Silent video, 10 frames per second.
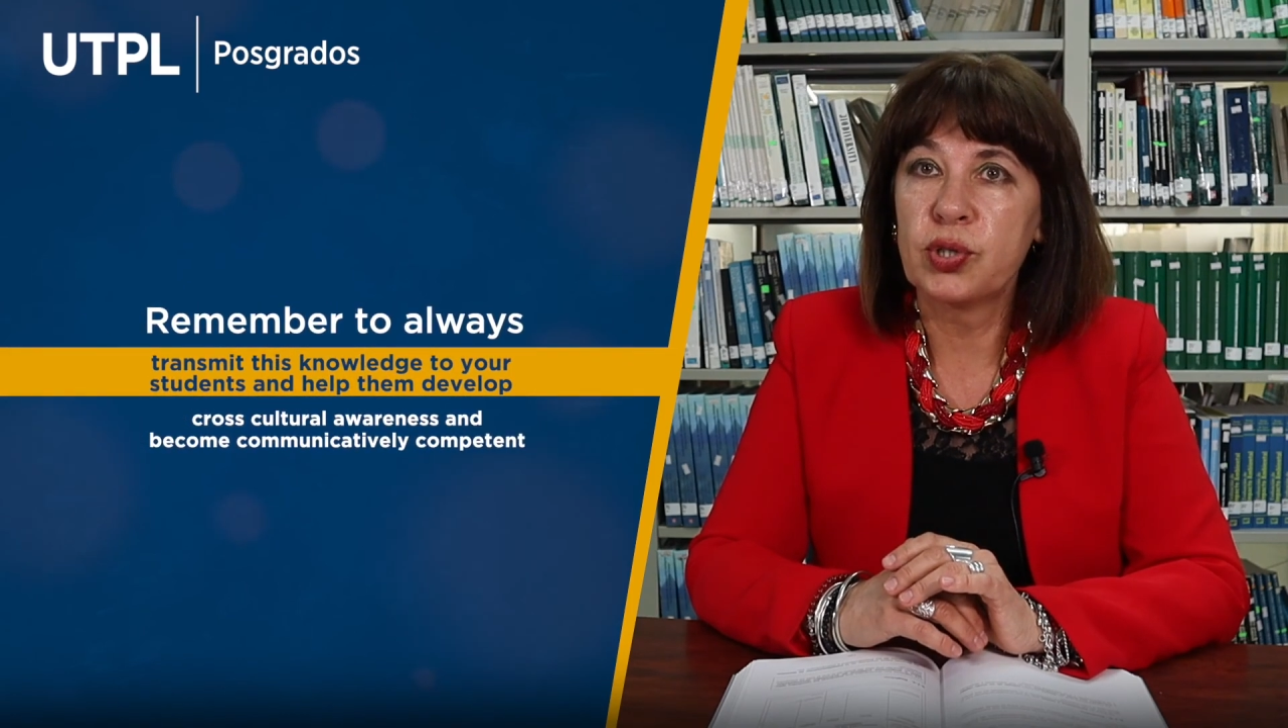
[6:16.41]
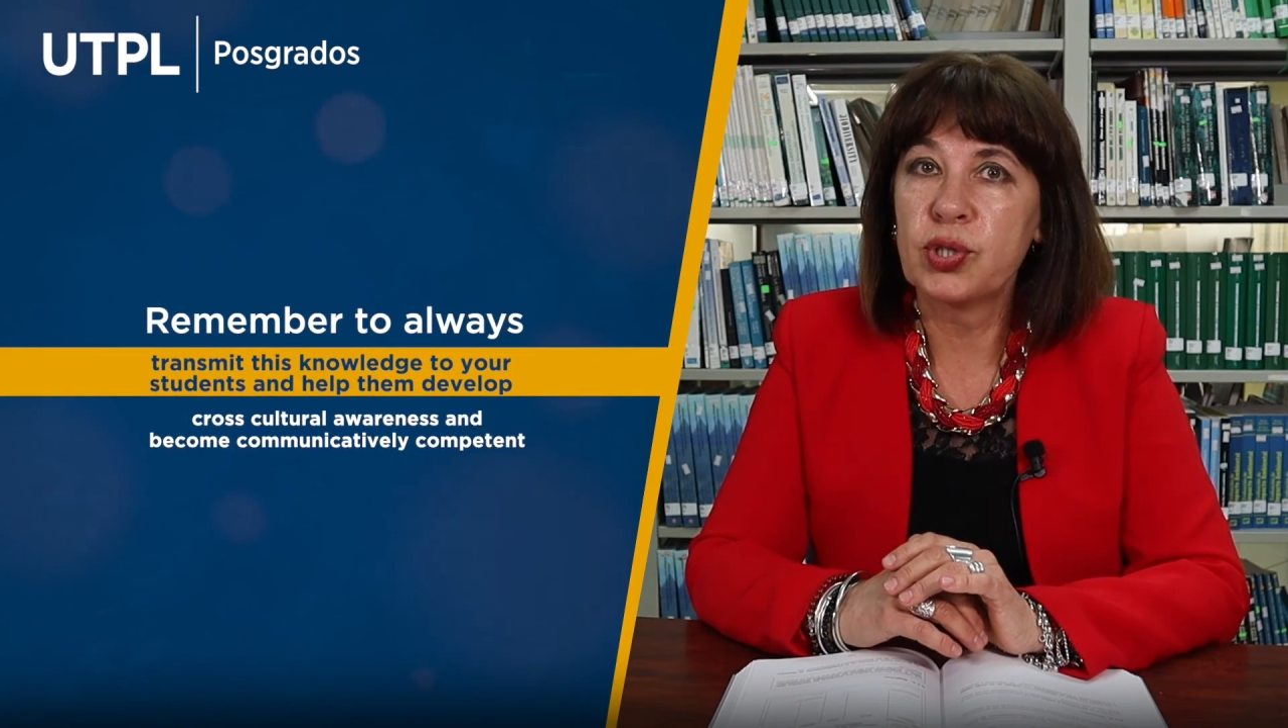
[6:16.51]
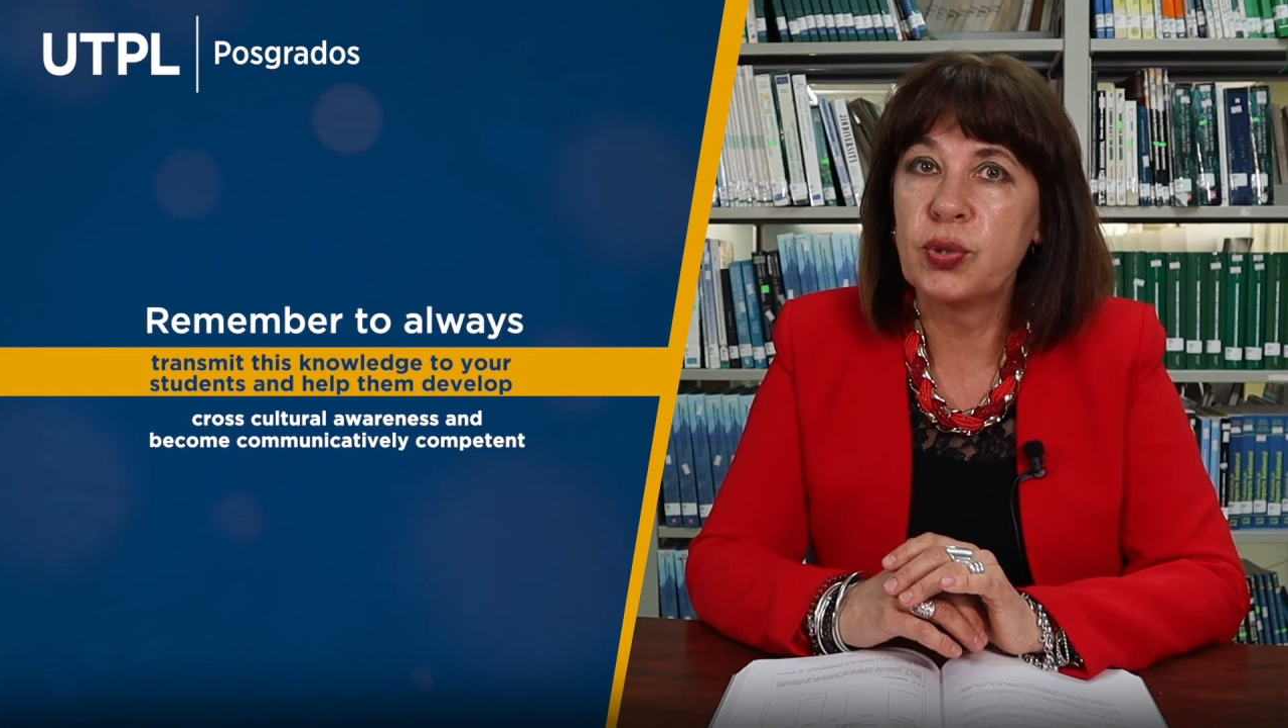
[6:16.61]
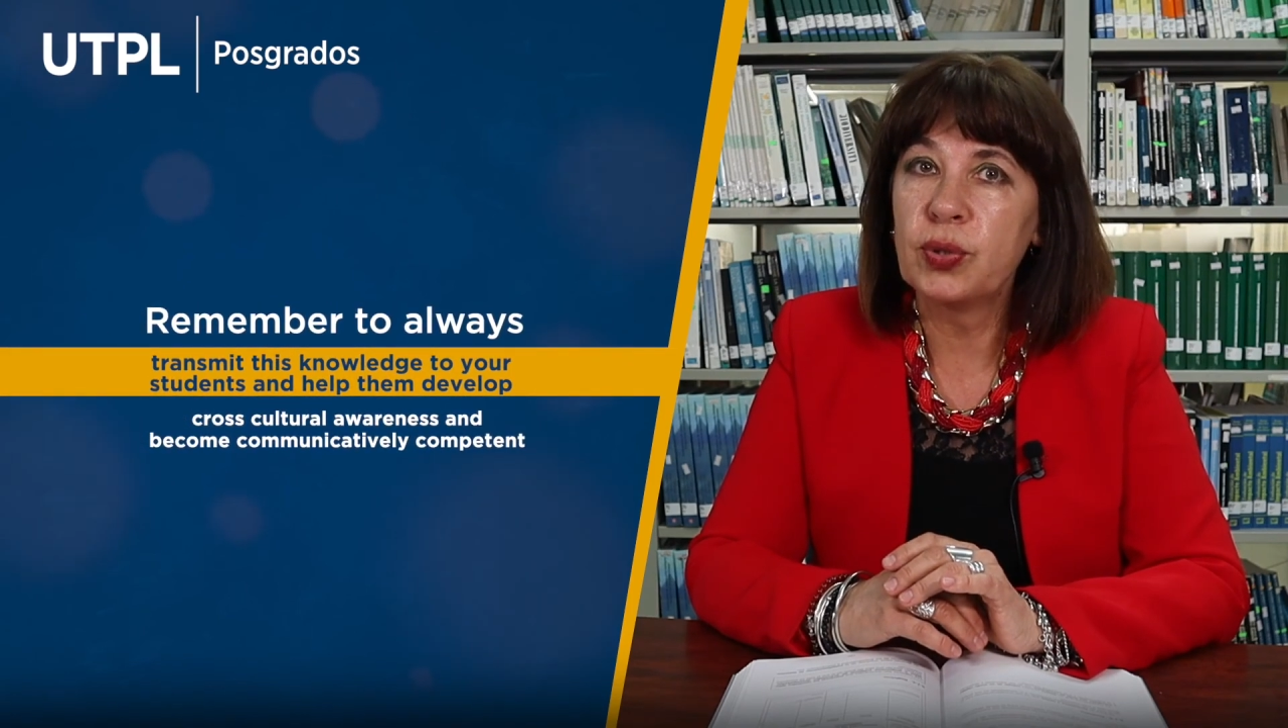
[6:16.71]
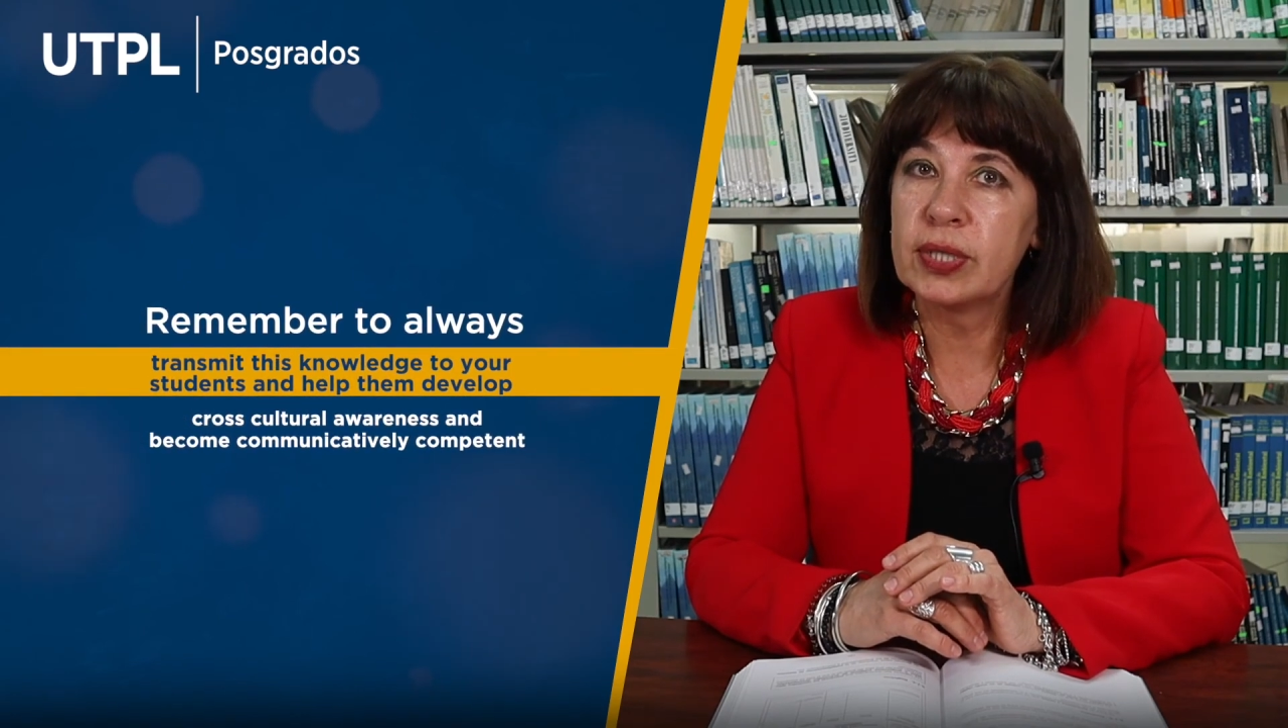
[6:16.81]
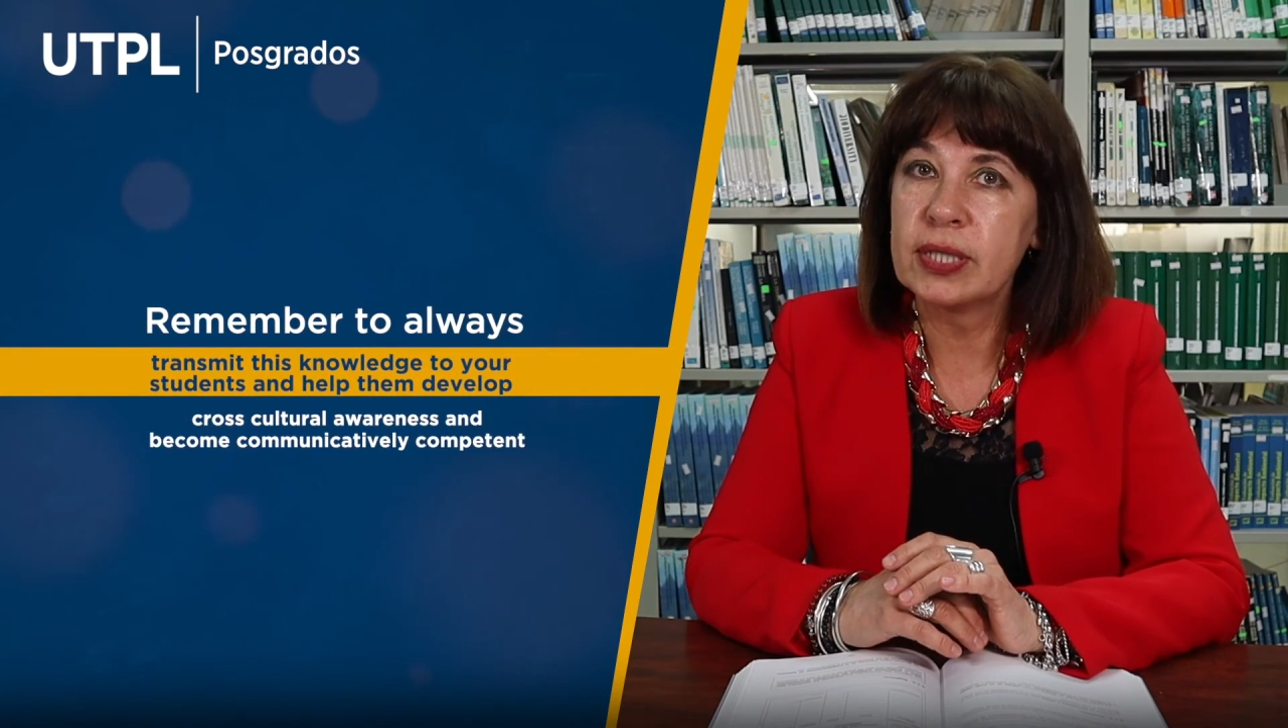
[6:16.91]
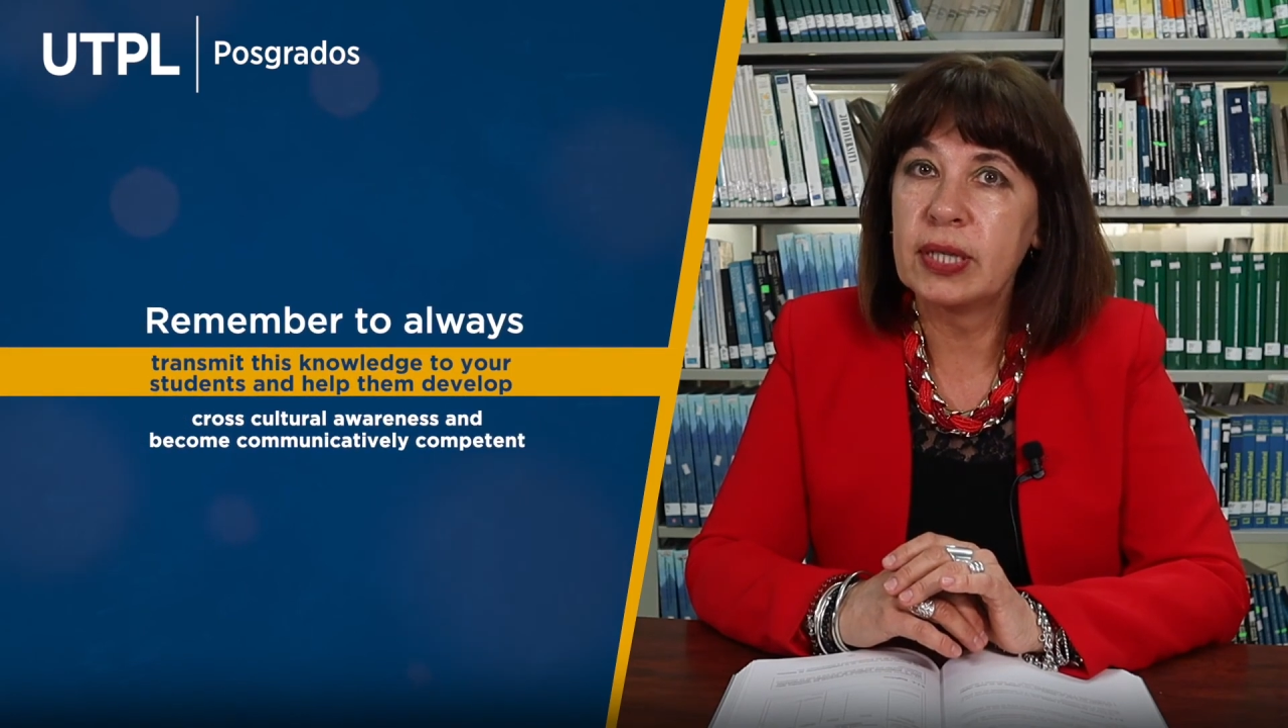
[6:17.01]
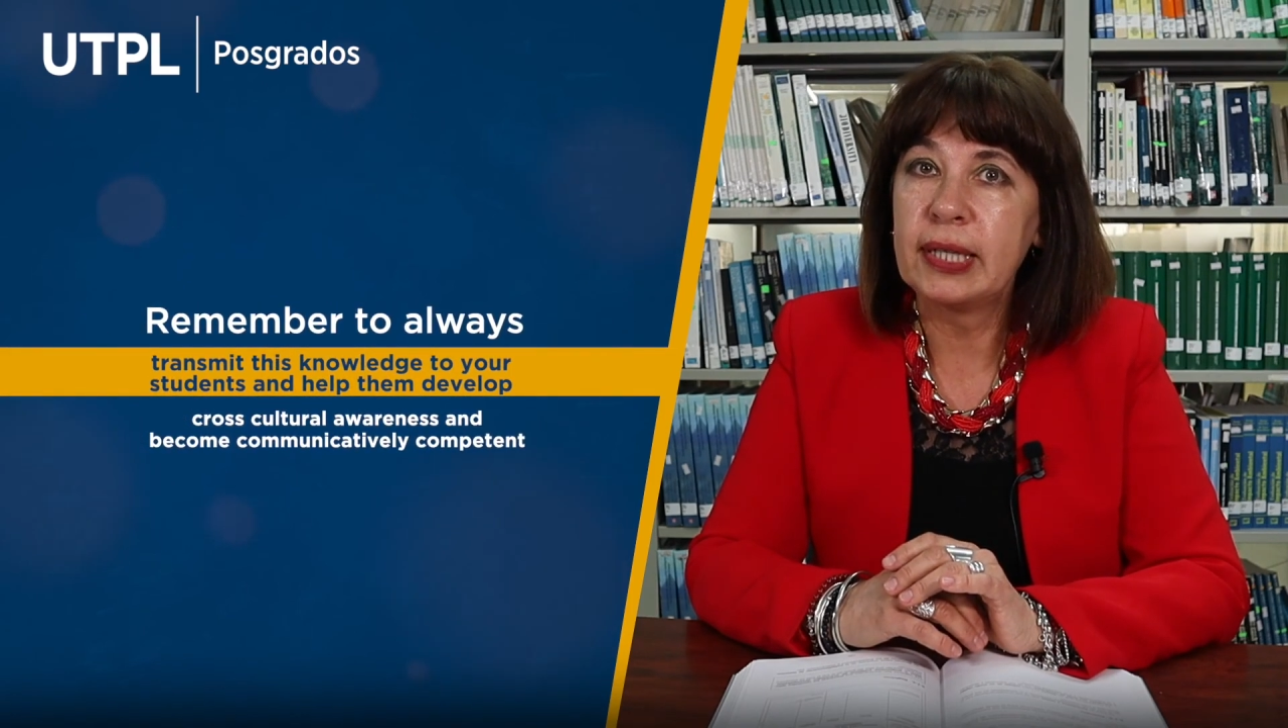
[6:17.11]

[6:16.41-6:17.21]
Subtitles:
students